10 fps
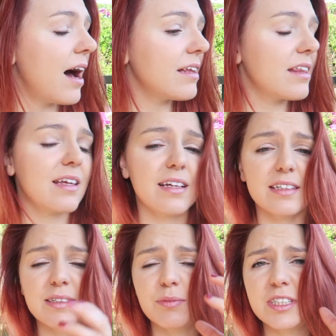other
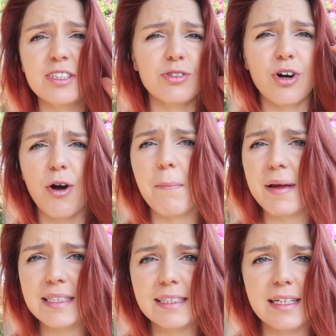things and we've still got
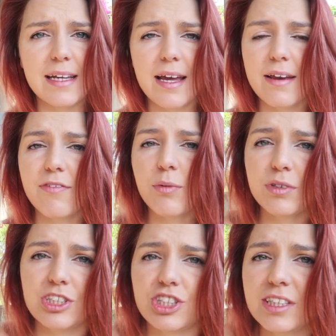obesity and if it
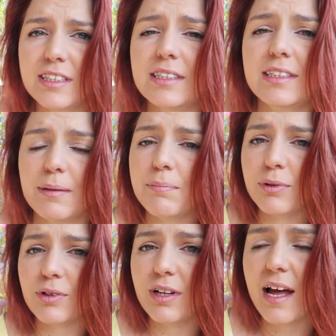was just as
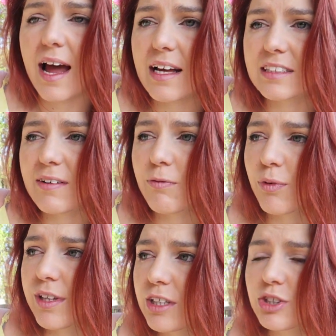simple as
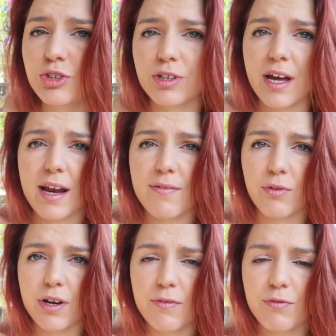avoiding sugar and
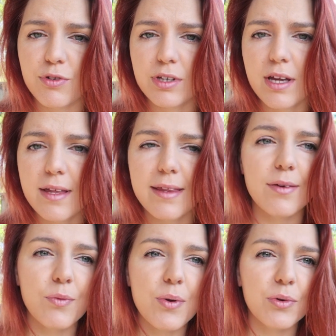avoiding fruit
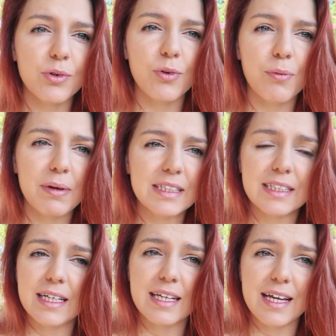then we would all be
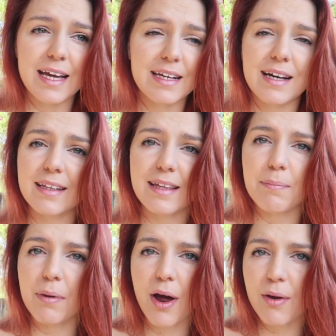skinny and healthy
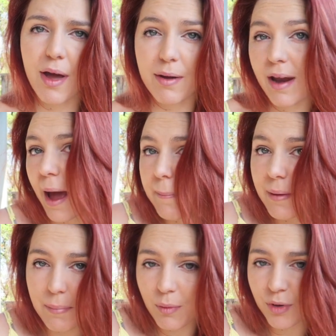but and
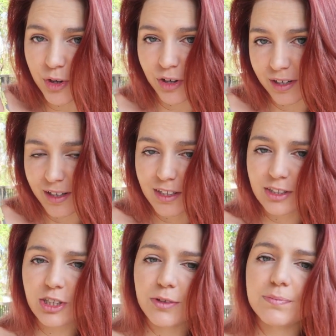happy but we're not
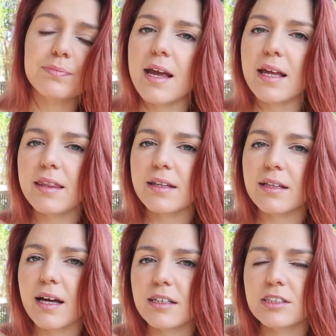so in the
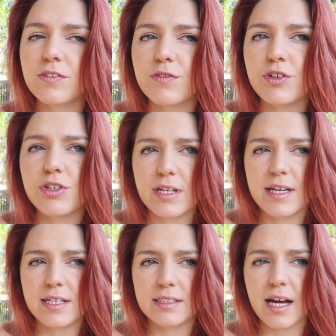last few
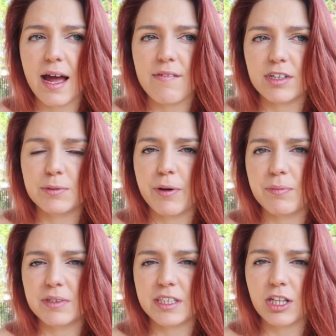years I have
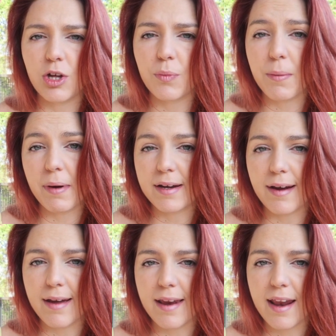experimented a lot with my
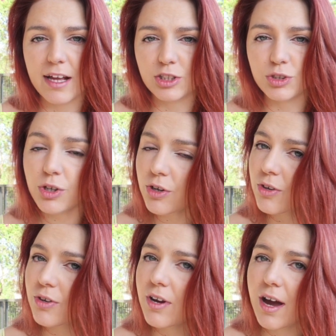diet and as you
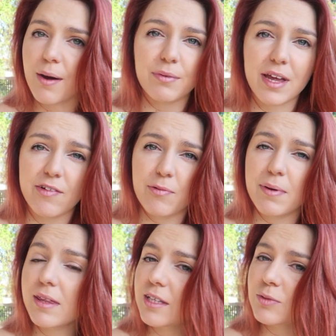know I'm gonna keep
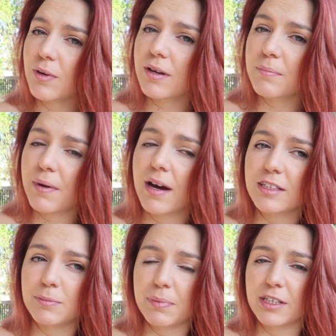repeating this one but
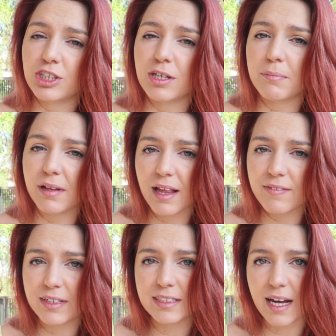it's a big chunk of my
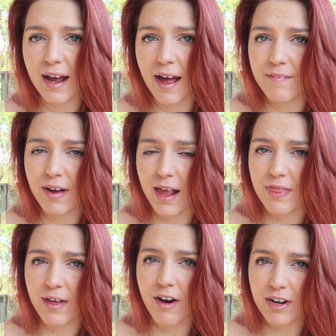life is I have a
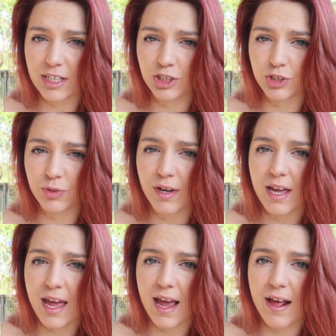thyroid issue
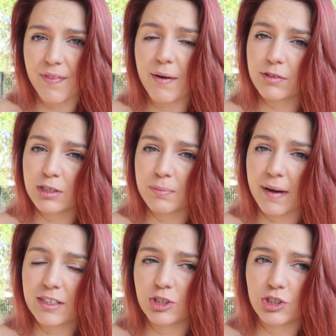and that was
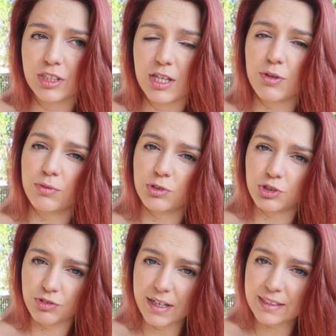spiked usually through
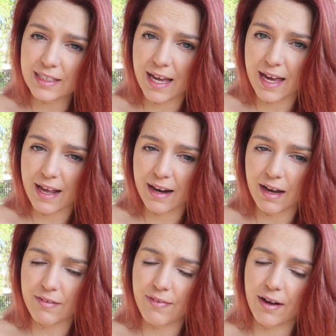stress and
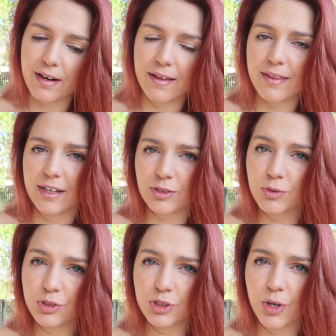I found out that it's
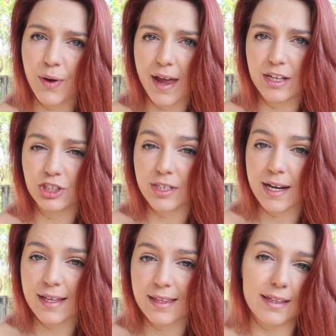also a
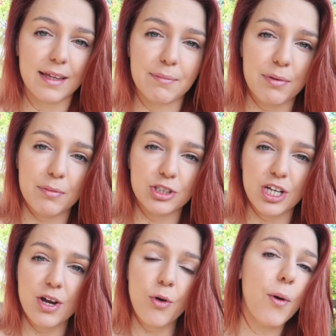genetic thing that pretty much
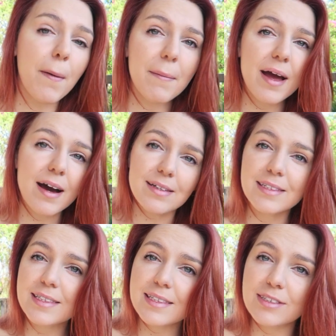all my
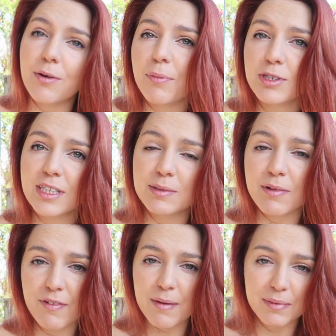aunties on both sides of
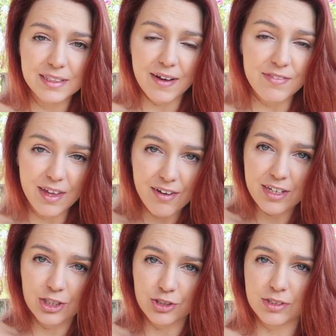my families have
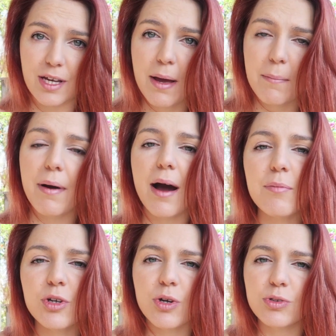thyroid issues but
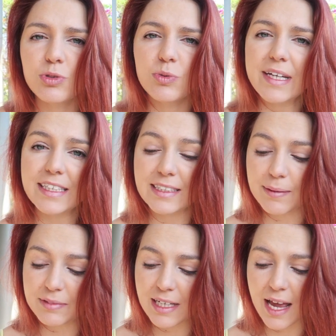I'm not going to
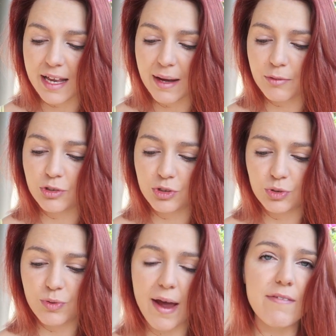accept it and I'm going
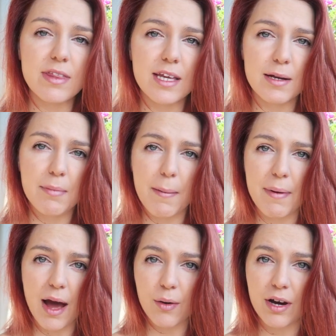to do everything in my
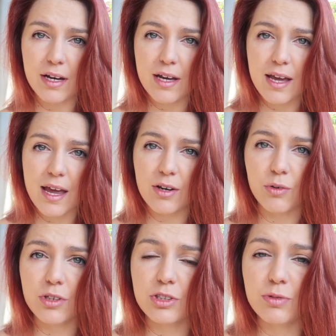power in
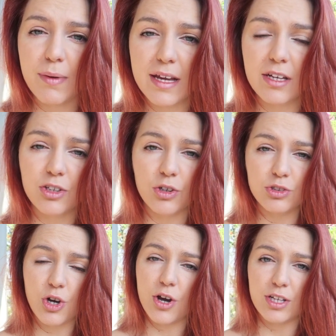order to make it not
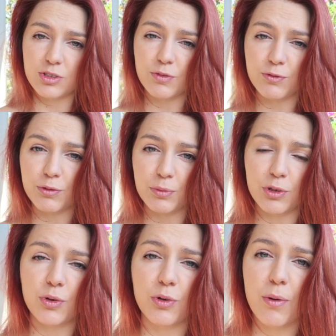turn into a
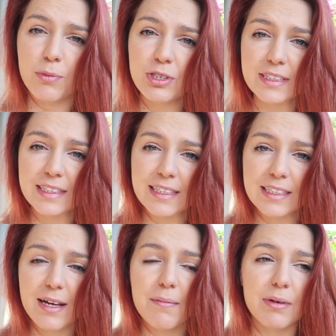full-blown autoimmune disease
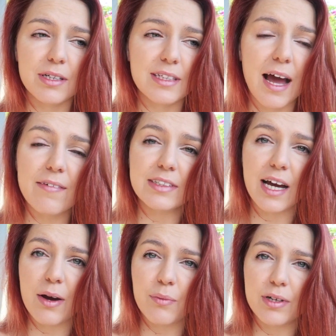because I have a
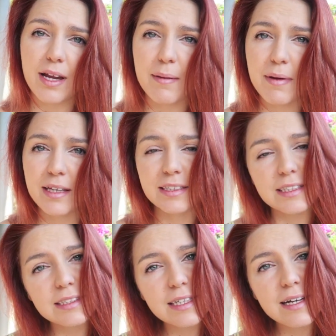type 1 diabetic
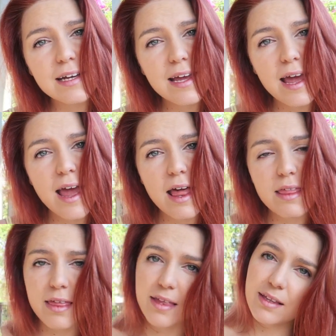sister and
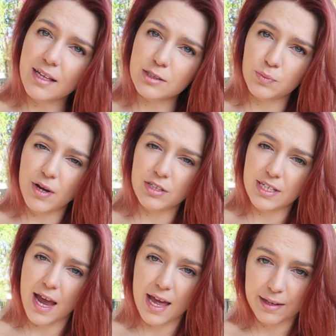they think that's where it's
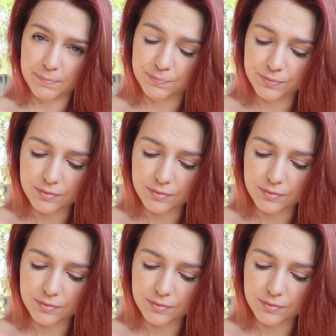heading.